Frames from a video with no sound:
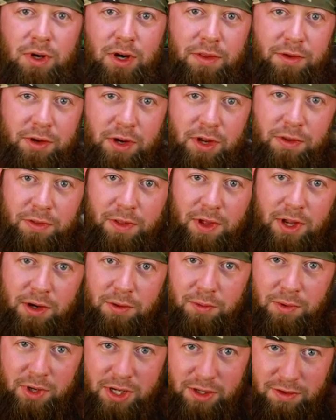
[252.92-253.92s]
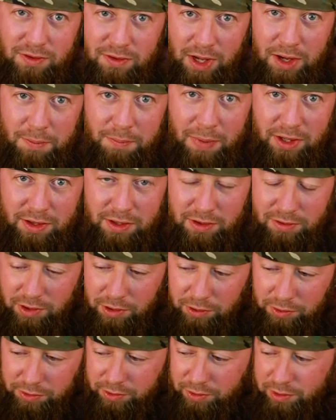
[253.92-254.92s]
other good thing that we could say about this
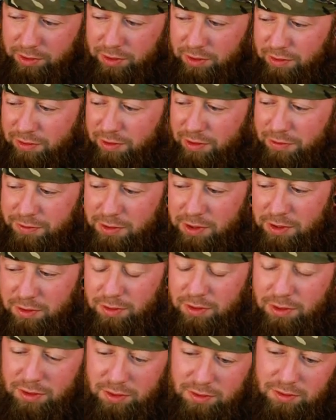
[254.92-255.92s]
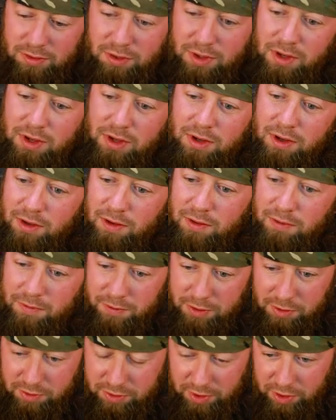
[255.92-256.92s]
holster is if you
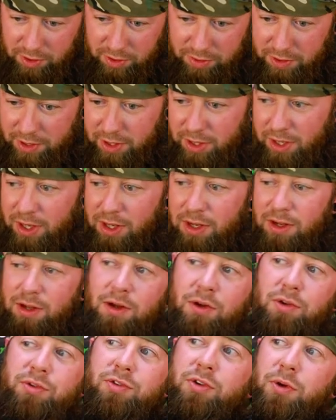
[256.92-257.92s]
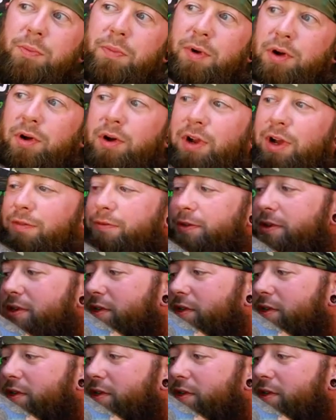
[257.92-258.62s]
took the holster part off